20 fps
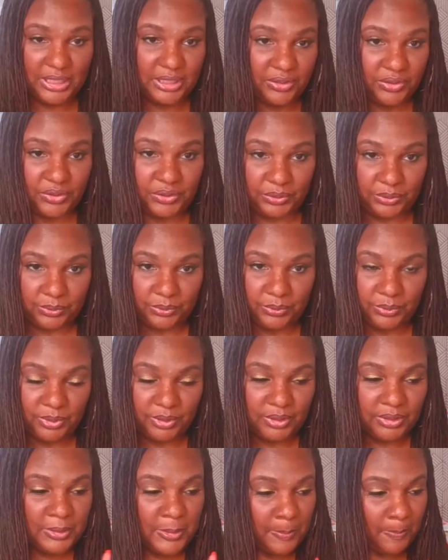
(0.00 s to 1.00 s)
into.
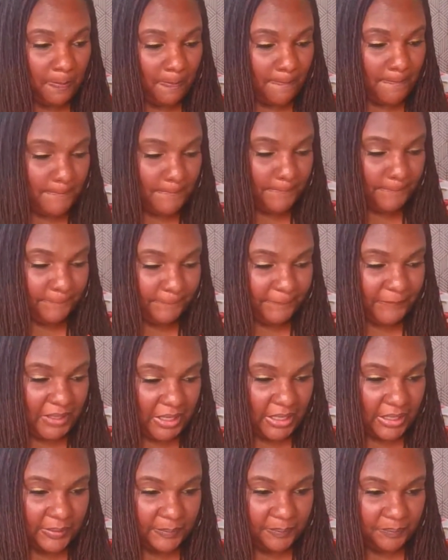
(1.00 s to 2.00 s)

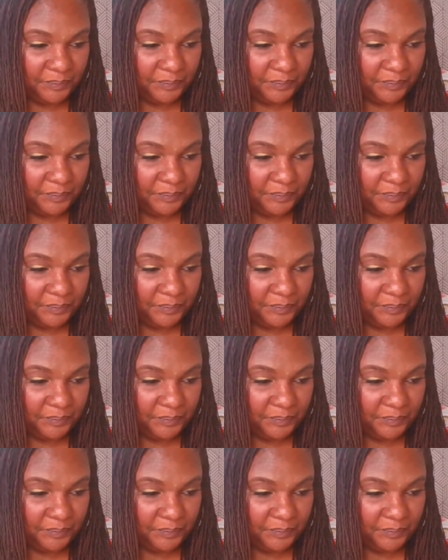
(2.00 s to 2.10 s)
Okay.